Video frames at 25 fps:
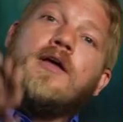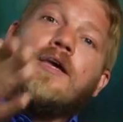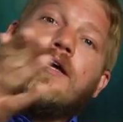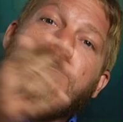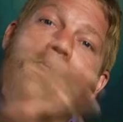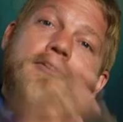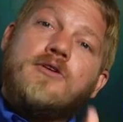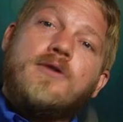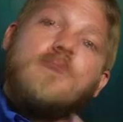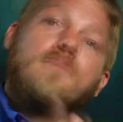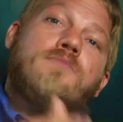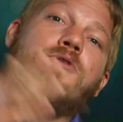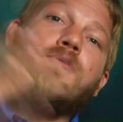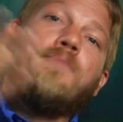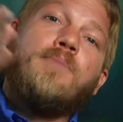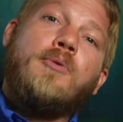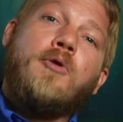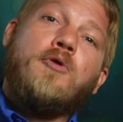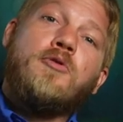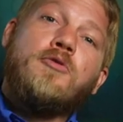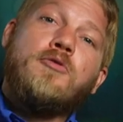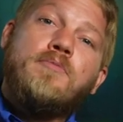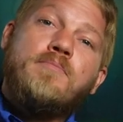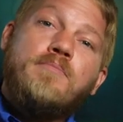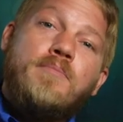in terms of
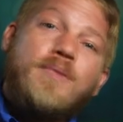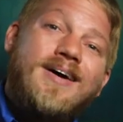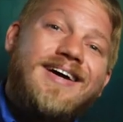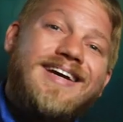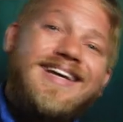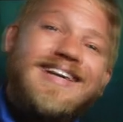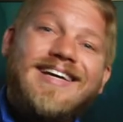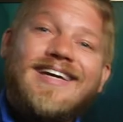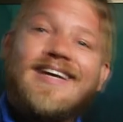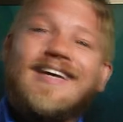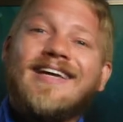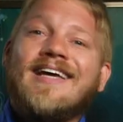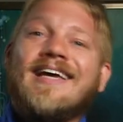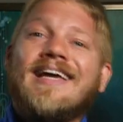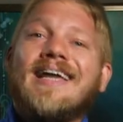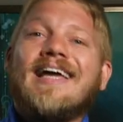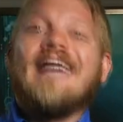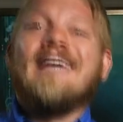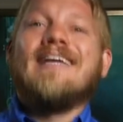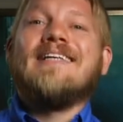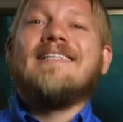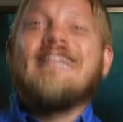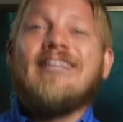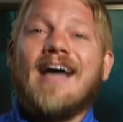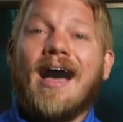both money
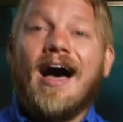and